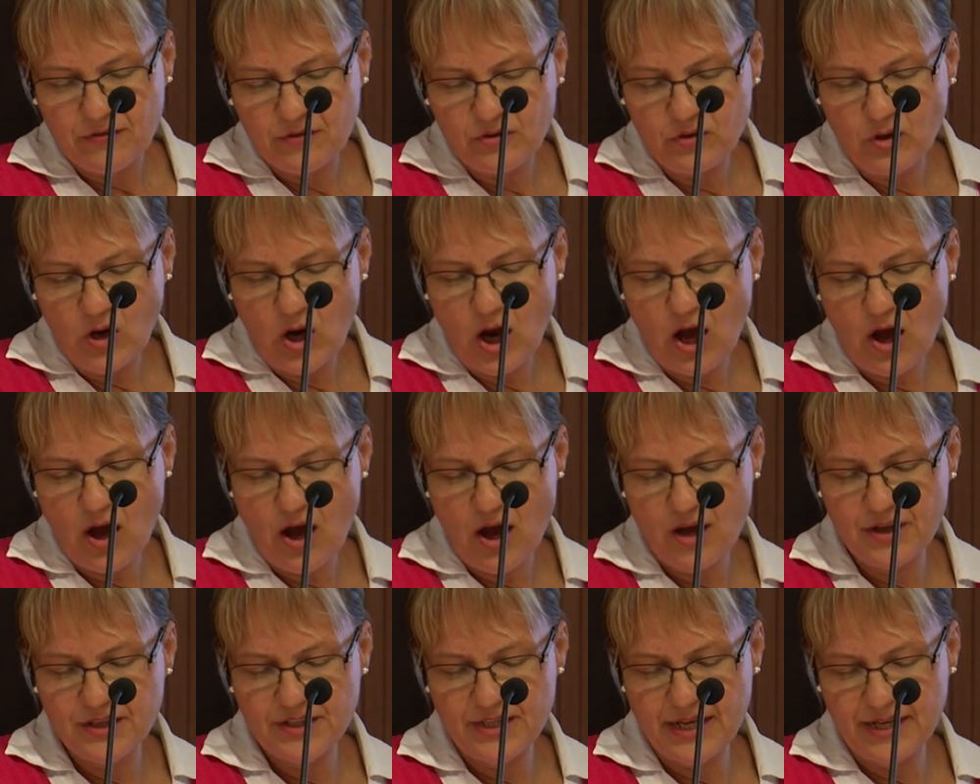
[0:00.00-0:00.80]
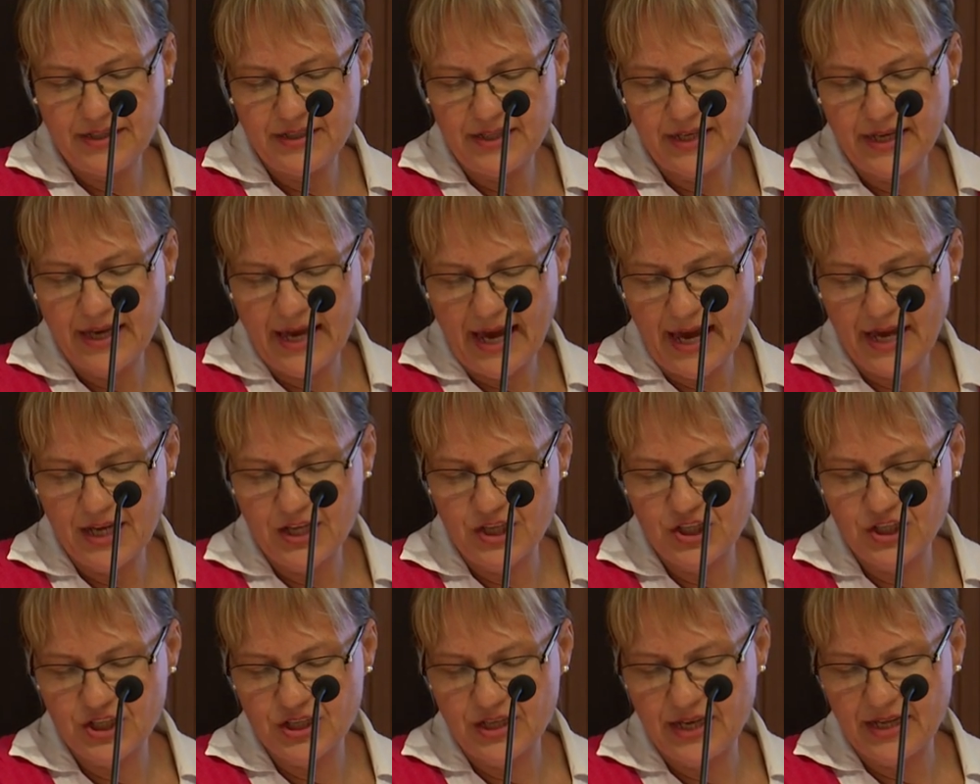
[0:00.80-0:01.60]
Through her
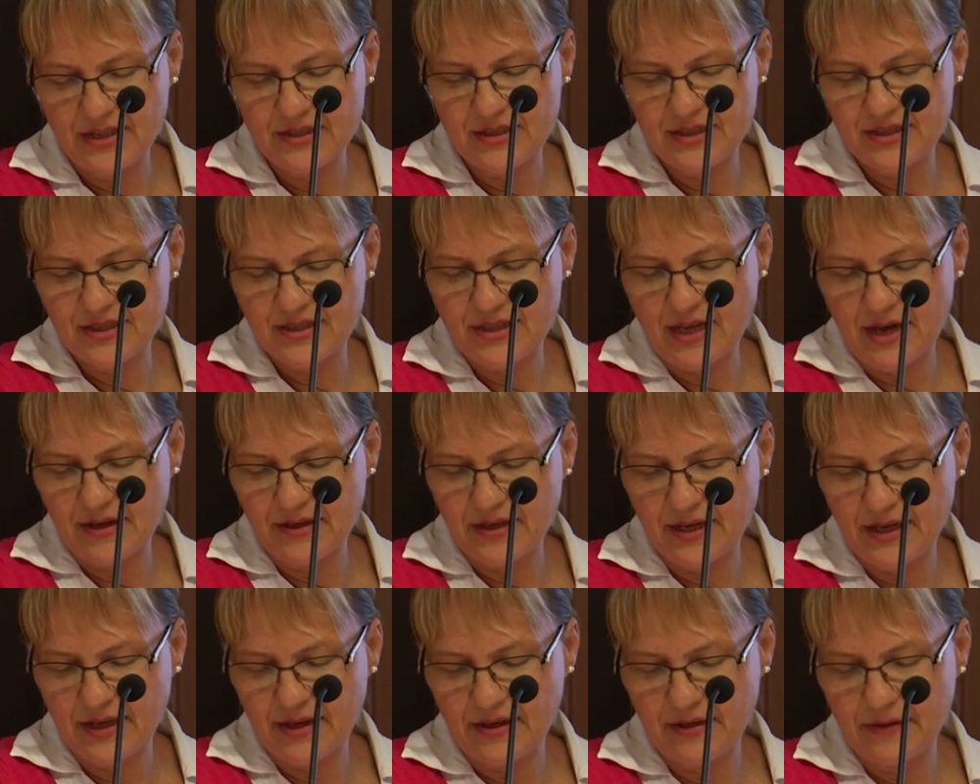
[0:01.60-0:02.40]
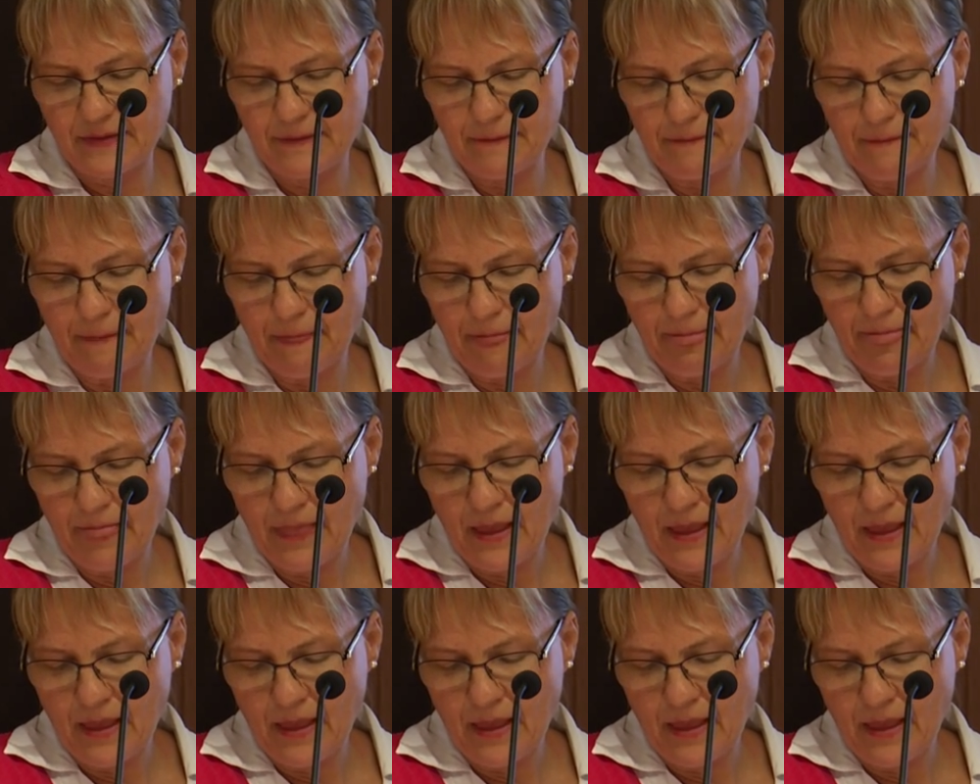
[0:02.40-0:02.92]
dedication and studying,